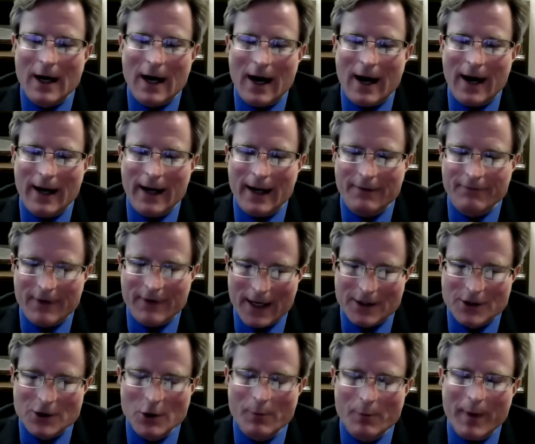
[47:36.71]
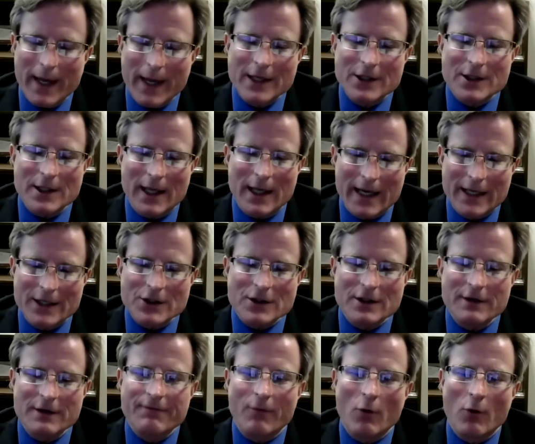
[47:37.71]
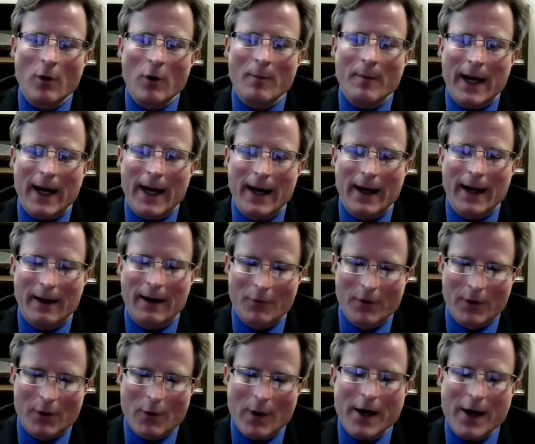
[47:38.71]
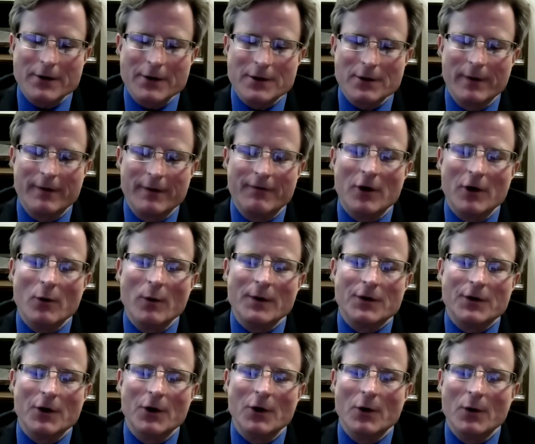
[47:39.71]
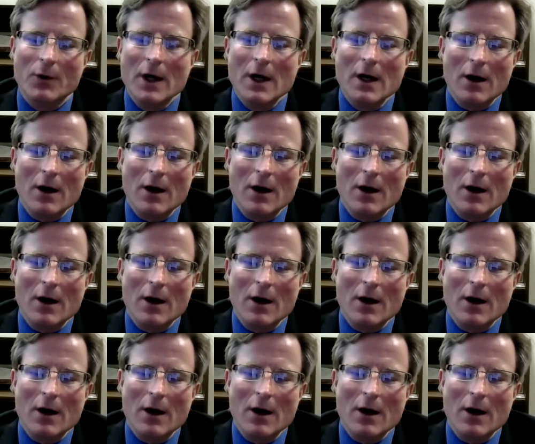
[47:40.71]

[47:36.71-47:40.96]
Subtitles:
I've got a 2-page agency form I'm required to review with you.